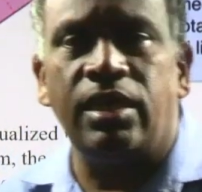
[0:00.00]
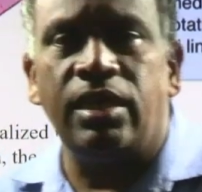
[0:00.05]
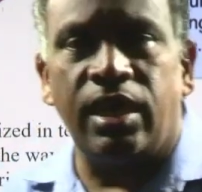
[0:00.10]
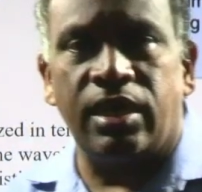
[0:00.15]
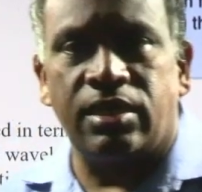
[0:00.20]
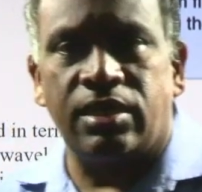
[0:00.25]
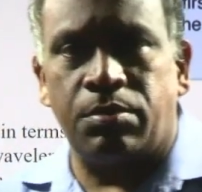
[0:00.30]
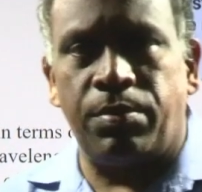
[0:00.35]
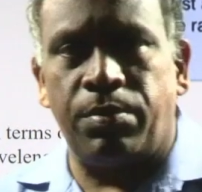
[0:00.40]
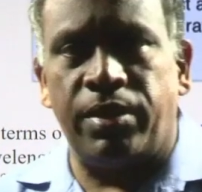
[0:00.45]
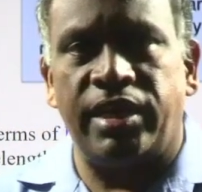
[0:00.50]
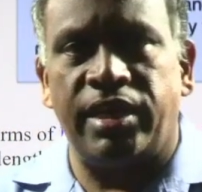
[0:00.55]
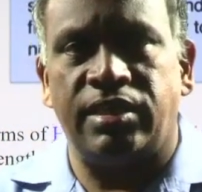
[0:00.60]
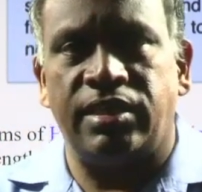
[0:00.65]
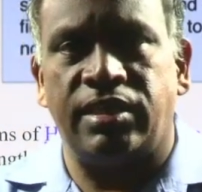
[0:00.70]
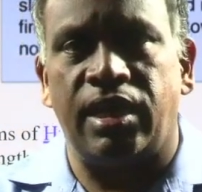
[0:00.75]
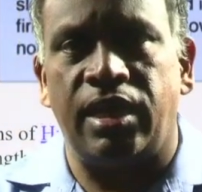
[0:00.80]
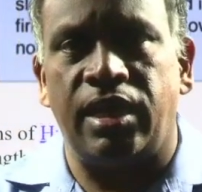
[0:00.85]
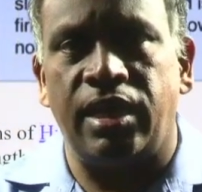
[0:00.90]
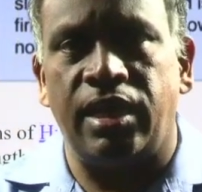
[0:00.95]
explains
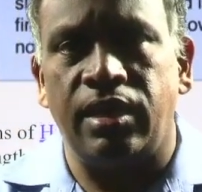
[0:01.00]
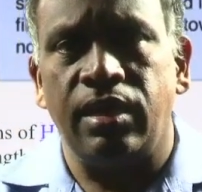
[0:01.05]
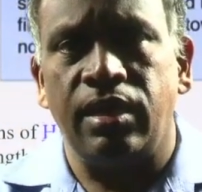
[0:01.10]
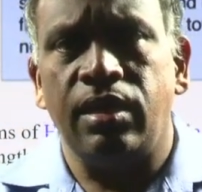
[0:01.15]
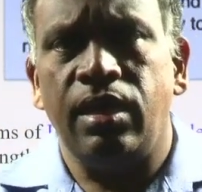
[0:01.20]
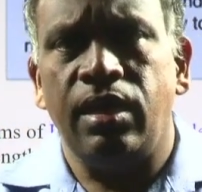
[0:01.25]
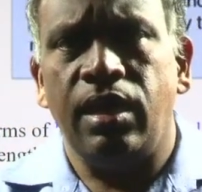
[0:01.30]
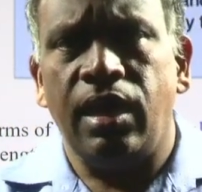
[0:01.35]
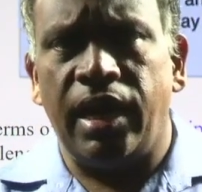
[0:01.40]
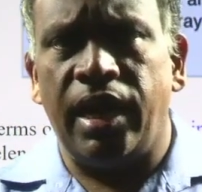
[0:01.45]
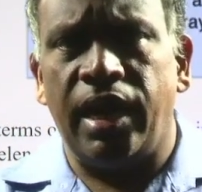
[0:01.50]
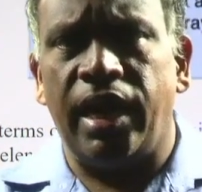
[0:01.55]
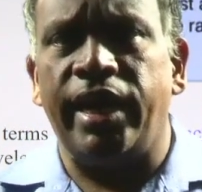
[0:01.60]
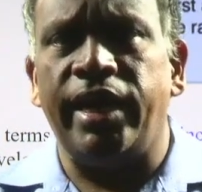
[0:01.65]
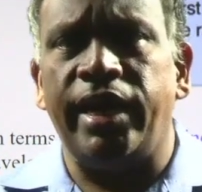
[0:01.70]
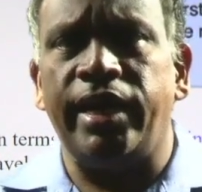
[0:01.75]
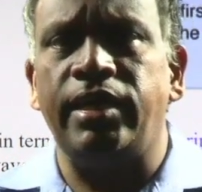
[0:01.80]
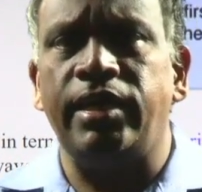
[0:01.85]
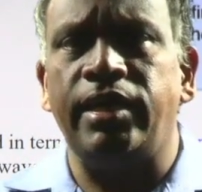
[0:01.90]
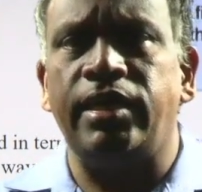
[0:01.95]
that light
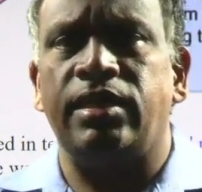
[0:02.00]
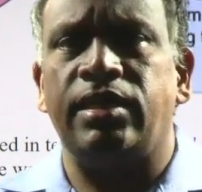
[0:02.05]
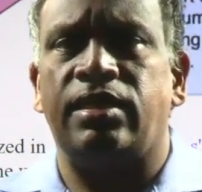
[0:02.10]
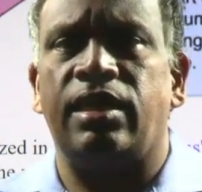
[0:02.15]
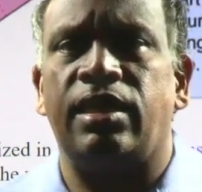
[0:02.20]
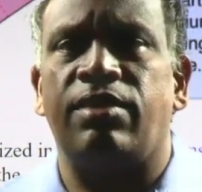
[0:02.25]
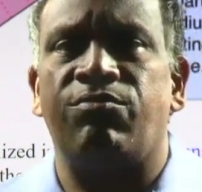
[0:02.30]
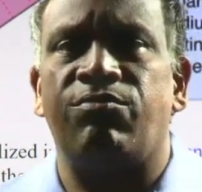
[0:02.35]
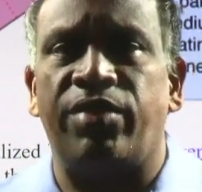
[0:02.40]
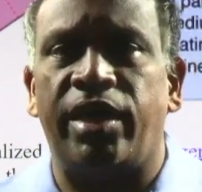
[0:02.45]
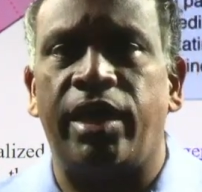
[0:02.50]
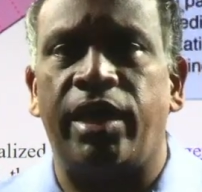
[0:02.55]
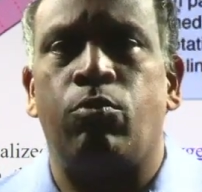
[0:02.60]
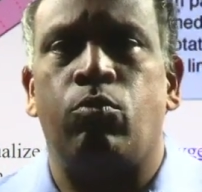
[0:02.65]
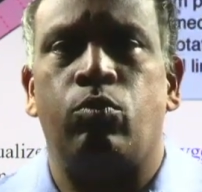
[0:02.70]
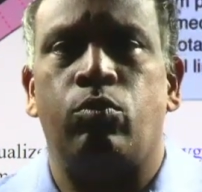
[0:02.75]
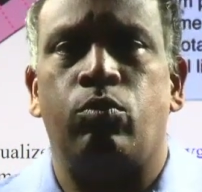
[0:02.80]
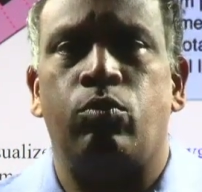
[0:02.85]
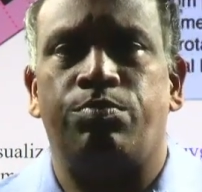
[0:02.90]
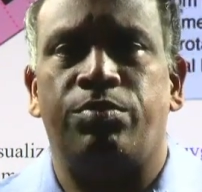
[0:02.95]
is a wave.
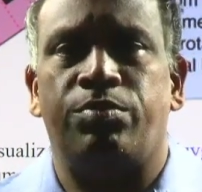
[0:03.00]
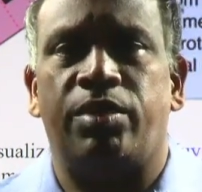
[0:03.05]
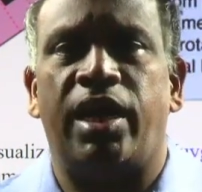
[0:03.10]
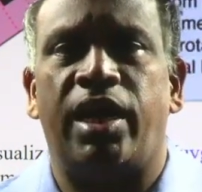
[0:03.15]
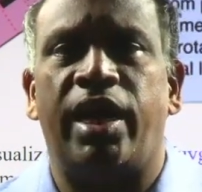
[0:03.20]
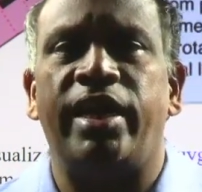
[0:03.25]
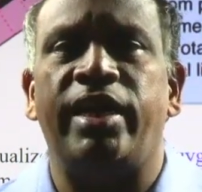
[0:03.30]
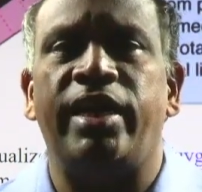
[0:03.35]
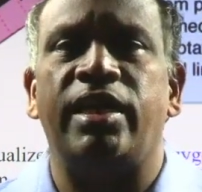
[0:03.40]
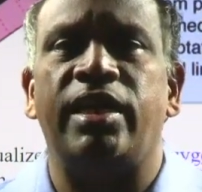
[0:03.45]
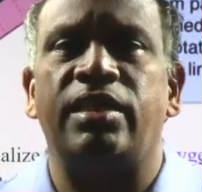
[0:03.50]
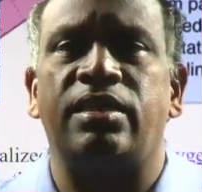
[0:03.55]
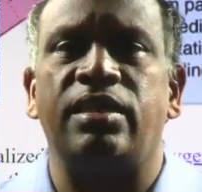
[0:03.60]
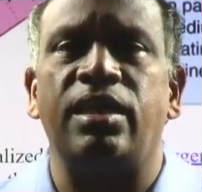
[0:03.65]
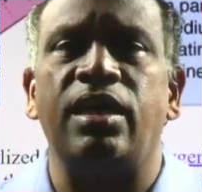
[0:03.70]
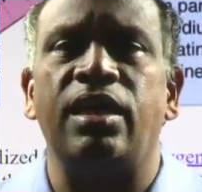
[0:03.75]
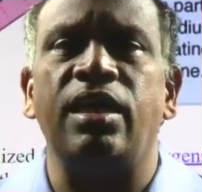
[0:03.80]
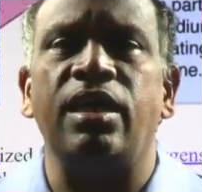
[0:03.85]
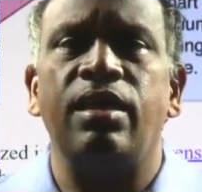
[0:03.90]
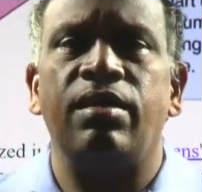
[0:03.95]
Light is
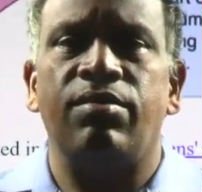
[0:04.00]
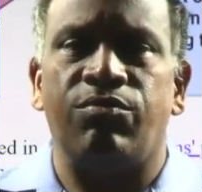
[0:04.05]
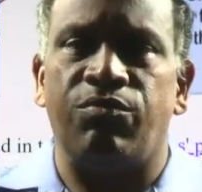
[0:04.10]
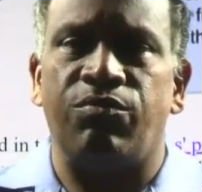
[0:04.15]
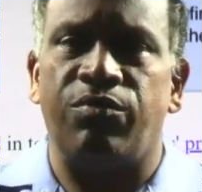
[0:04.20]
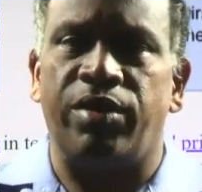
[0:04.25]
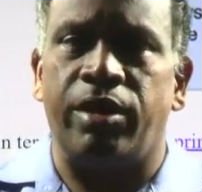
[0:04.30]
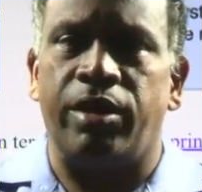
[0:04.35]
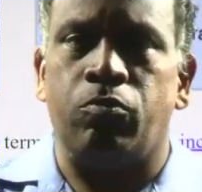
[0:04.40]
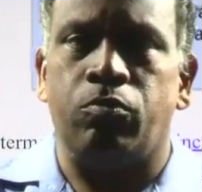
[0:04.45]
a wave.